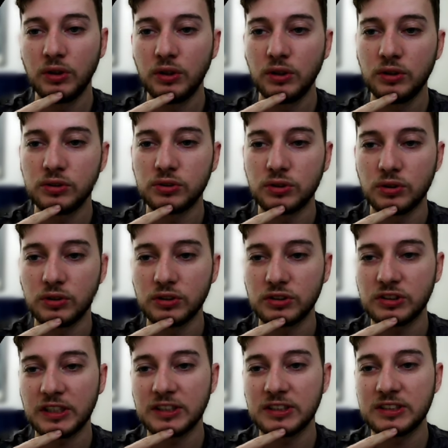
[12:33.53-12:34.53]
So it looks
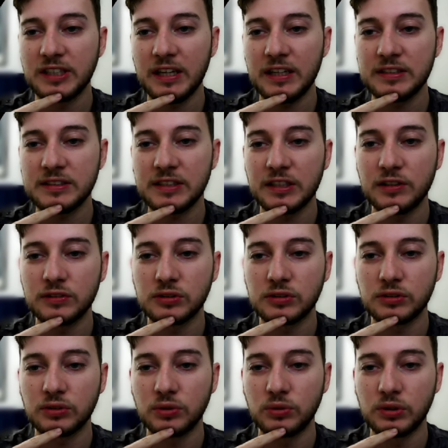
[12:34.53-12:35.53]
like Santa's elves are
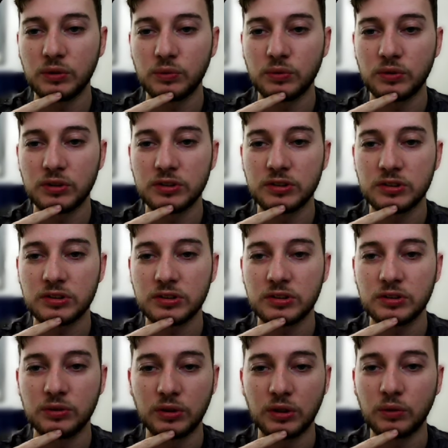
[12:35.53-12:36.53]
the only ones
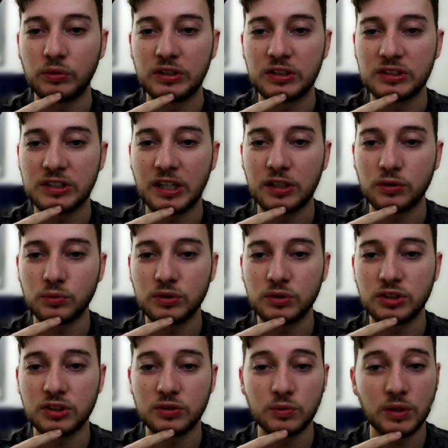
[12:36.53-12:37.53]
who can read Santa's
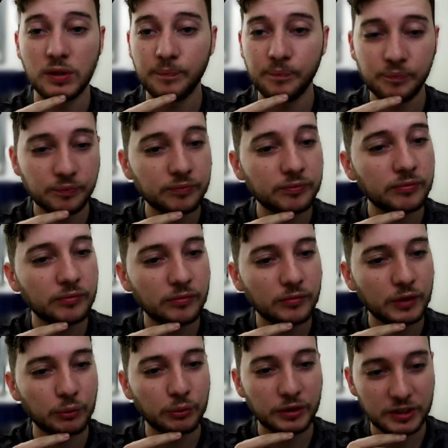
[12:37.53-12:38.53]
wishes. Well,
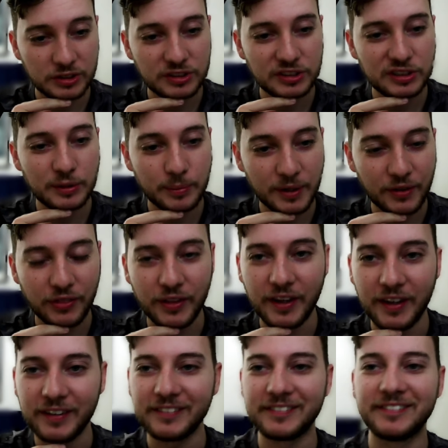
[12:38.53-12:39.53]
we're going to see about that.
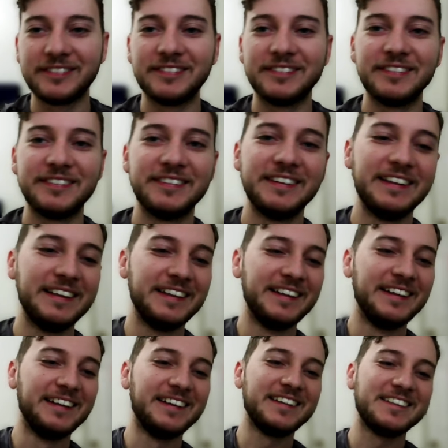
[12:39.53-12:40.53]

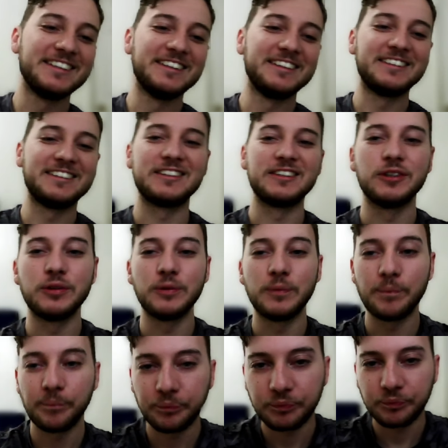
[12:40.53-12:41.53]
So
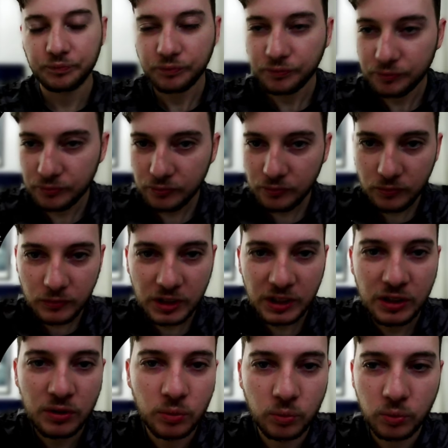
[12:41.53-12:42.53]

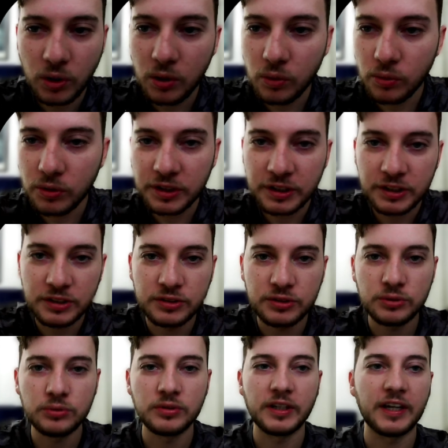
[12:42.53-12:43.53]
what we're going to do
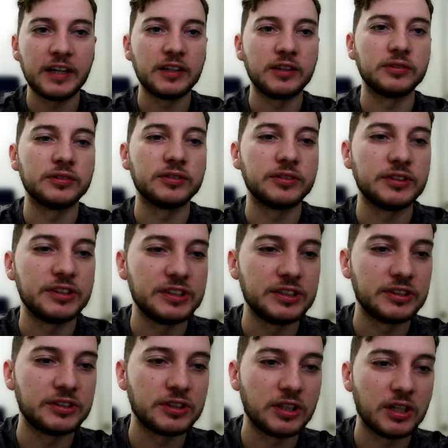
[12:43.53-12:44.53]
now
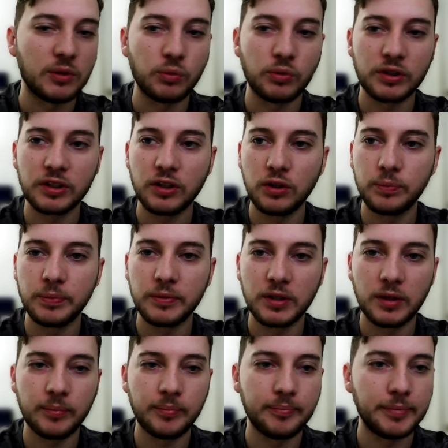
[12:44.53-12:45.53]
is we're going to open up
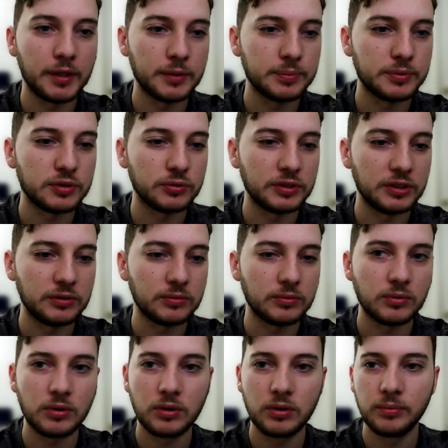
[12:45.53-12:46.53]
Burp Suite,
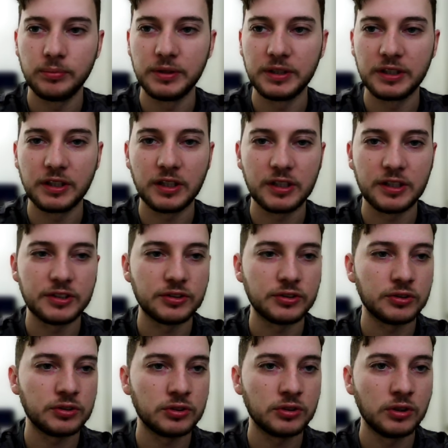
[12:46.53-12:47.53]
because